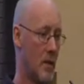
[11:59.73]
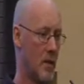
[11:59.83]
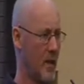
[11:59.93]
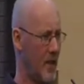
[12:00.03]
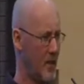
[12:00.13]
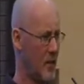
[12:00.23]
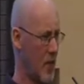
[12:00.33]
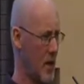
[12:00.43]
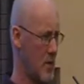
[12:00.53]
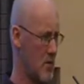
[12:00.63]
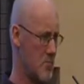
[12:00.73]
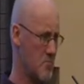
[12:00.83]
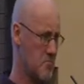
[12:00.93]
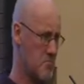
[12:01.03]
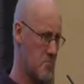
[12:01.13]
I thought, that's strange.
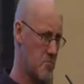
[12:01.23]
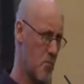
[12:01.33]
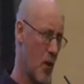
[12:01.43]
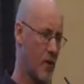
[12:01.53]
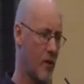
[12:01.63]
Why